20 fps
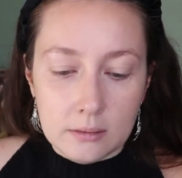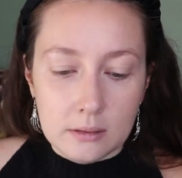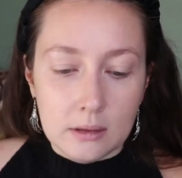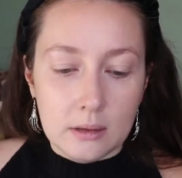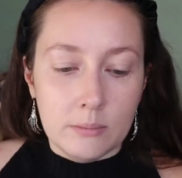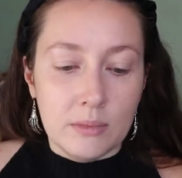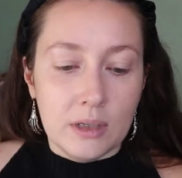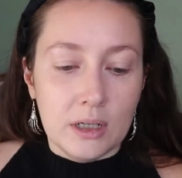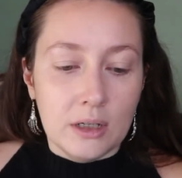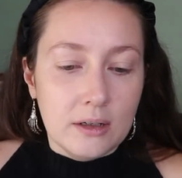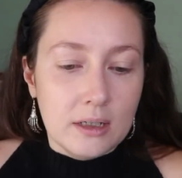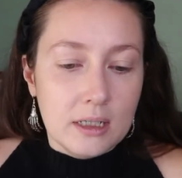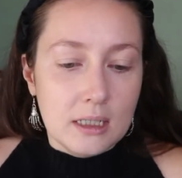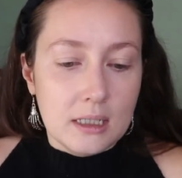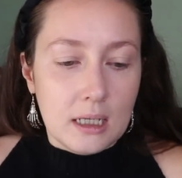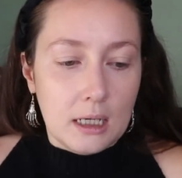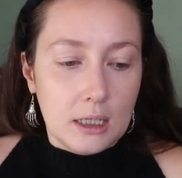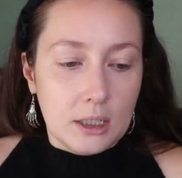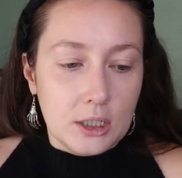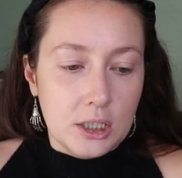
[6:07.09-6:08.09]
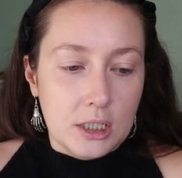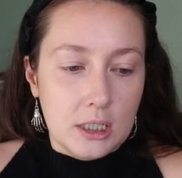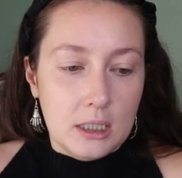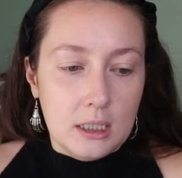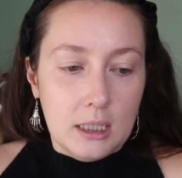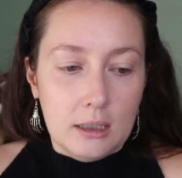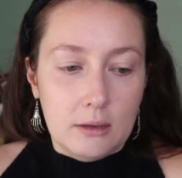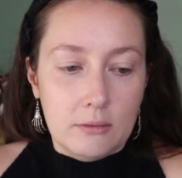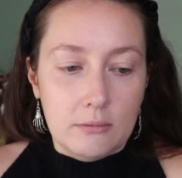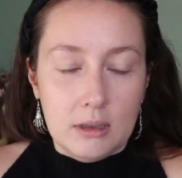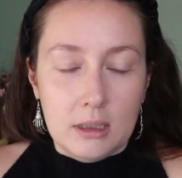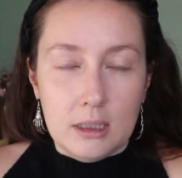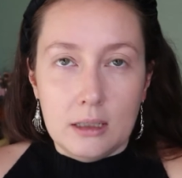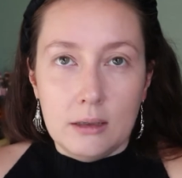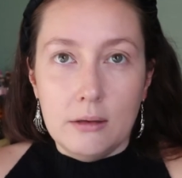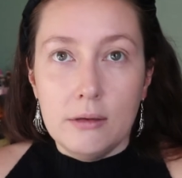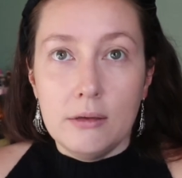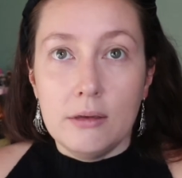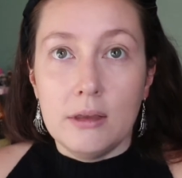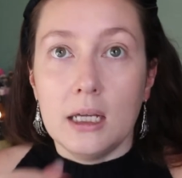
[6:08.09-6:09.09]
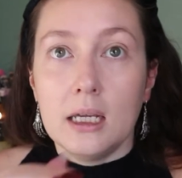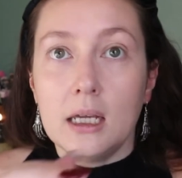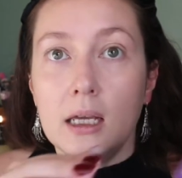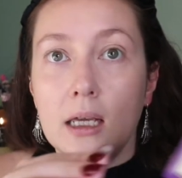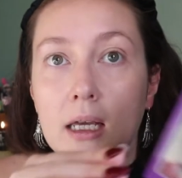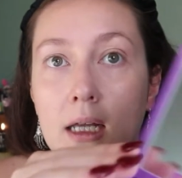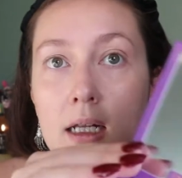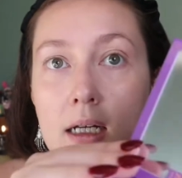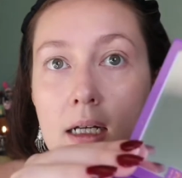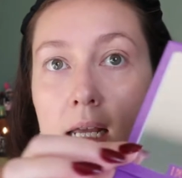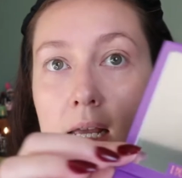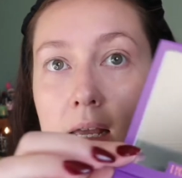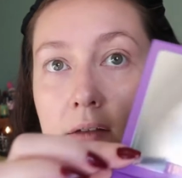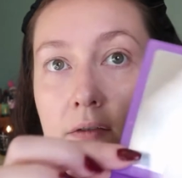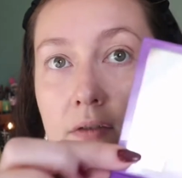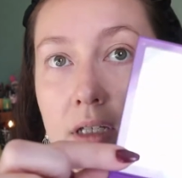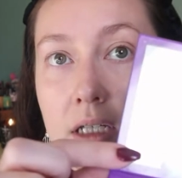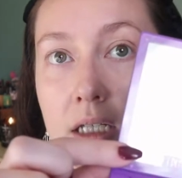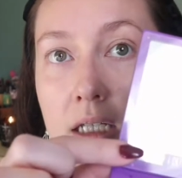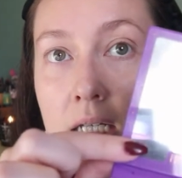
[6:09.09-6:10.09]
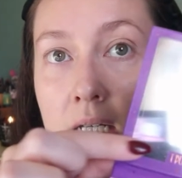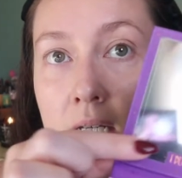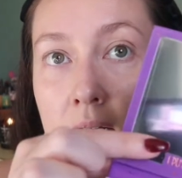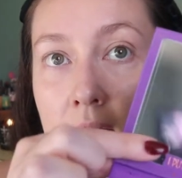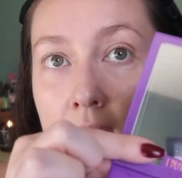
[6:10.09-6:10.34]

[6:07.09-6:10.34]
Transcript: The mirror is actually like really thick and heavy,